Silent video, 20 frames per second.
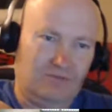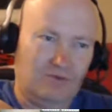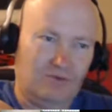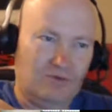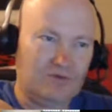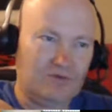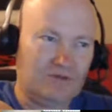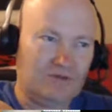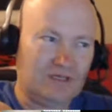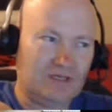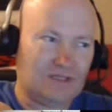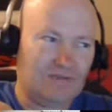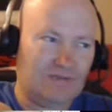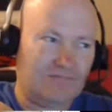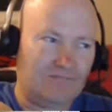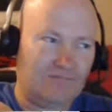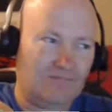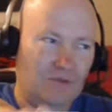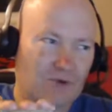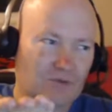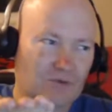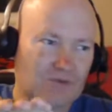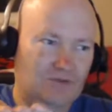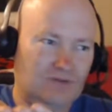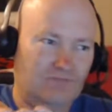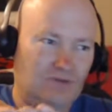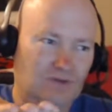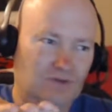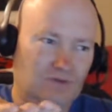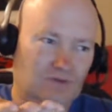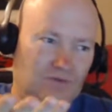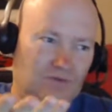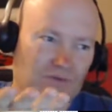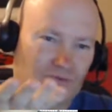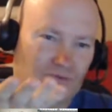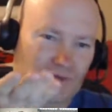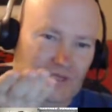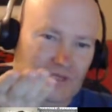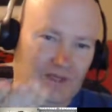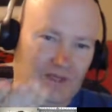what was like the most views we
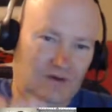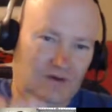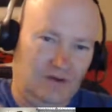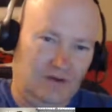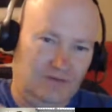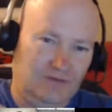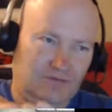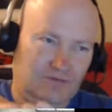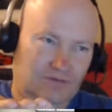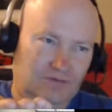would get on?